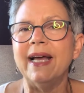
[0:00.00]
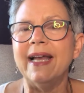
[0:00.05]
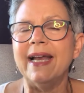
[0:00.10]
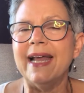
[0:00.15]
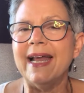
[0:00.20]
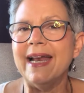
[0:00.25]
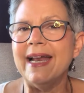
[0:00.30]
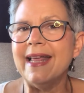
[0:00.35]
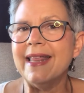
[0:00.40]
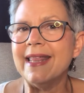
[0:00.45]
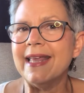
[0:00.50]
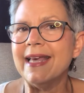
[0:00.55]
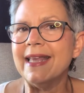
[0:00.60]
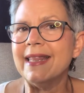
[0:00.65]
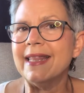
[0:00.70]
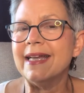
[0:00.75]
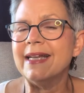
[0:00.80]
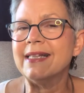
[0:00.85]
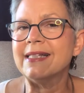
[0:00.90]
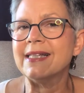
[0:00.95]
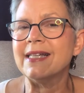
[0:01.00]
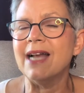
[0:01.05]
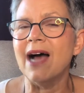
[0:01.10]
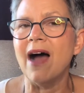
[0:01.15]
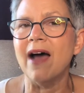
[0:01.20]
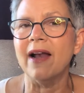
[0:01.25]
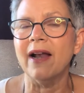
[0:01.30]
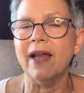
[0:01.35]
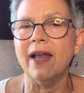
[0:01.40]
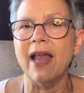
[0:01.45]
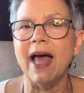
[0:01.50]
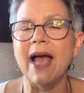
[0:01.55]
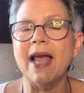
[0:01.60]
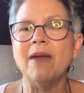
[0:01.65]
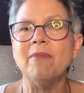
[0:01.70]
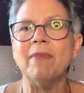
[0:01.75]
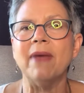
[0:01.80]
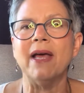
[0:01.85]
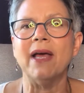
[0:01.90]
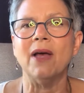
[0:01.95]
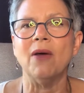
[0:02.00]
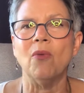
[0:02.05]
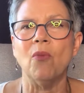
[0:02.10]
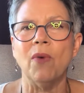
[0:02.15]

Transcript: and anything that is not in alignment